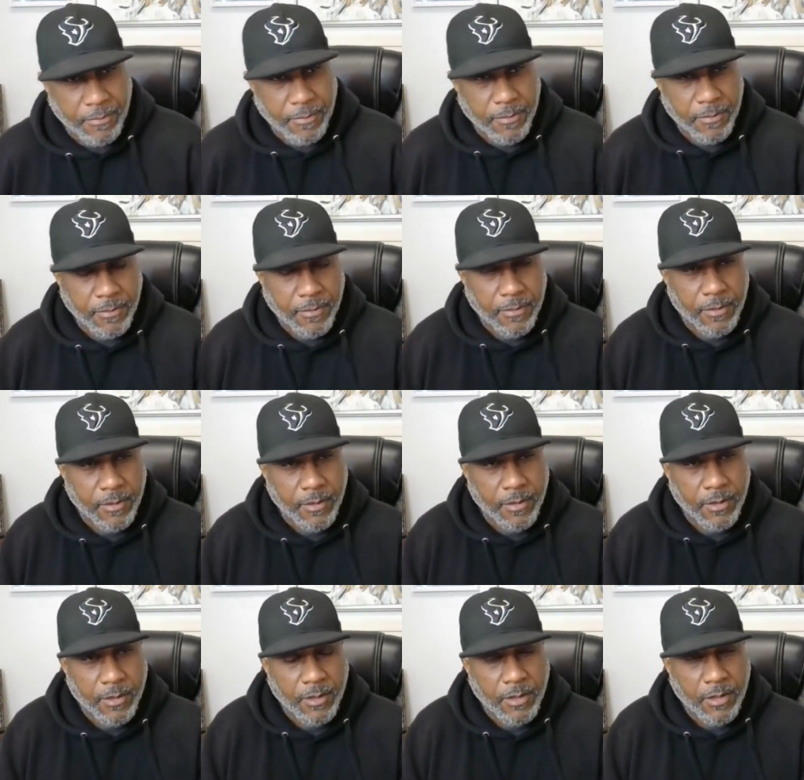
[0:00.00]

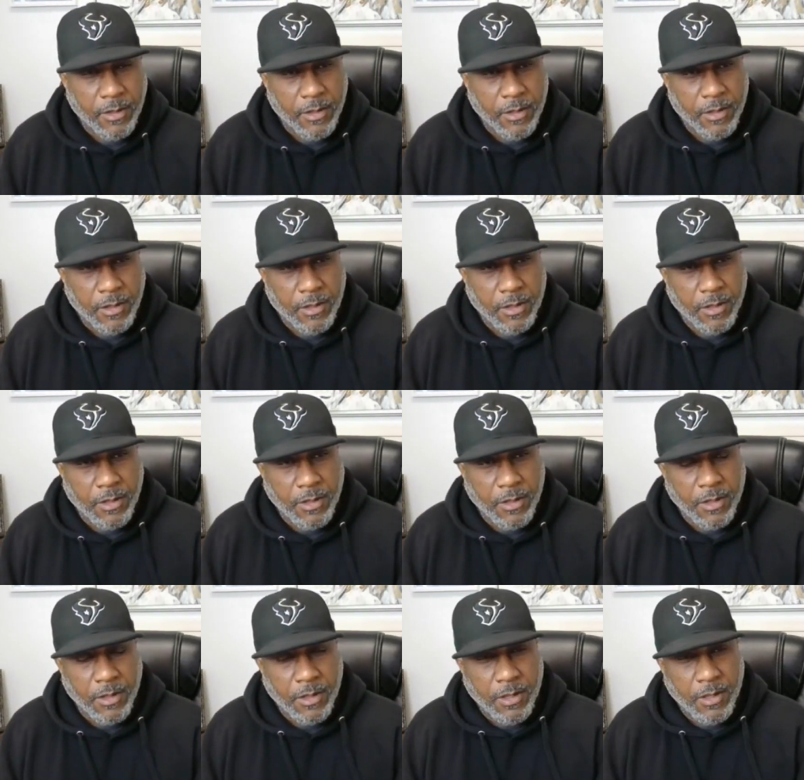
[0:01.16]

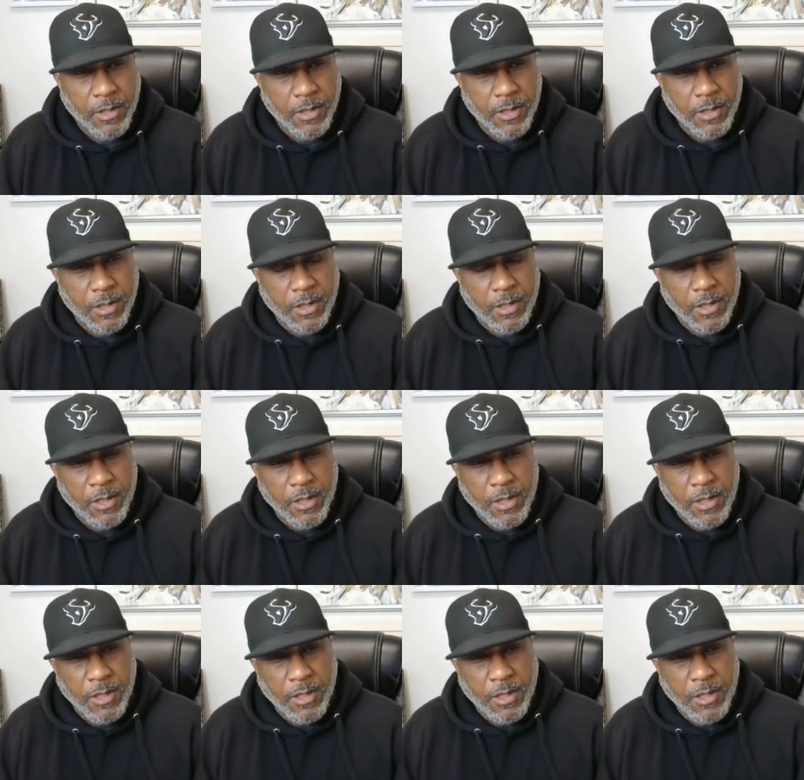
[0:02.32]
(no one is talking)